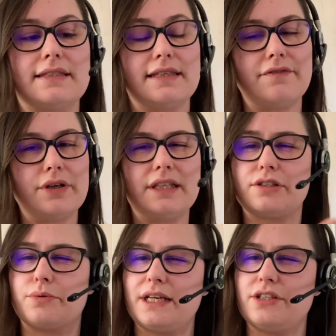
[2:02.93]
several
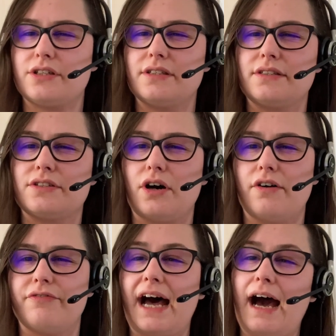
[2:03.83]
iterations
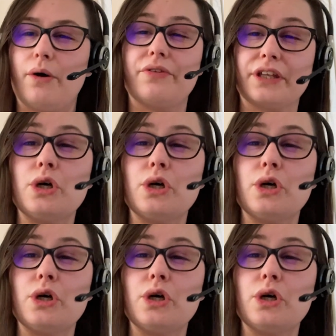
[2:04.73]
of how the